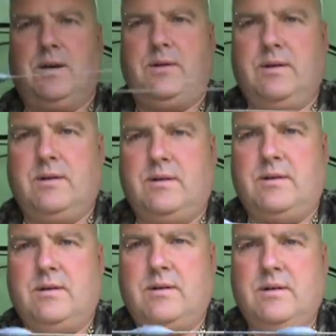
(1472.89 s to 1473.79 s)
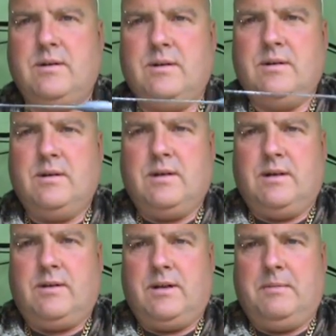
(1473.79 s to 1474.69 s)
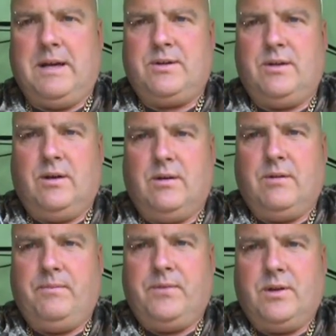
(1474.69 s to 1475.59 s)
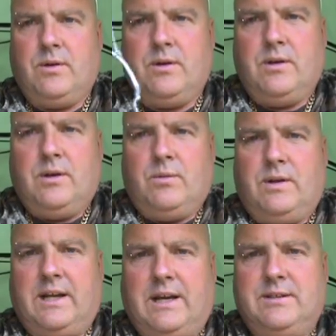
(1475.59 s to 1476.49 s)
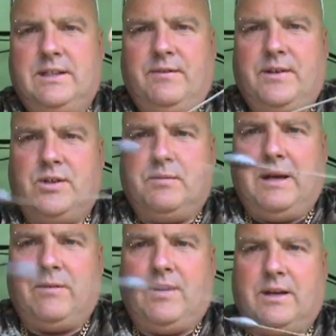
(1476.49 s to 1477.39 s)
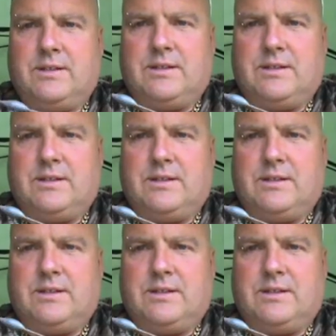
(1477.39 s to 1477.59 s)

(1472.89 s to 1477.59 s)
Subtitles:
You can imagine, look, when that goes in the fish's mouth like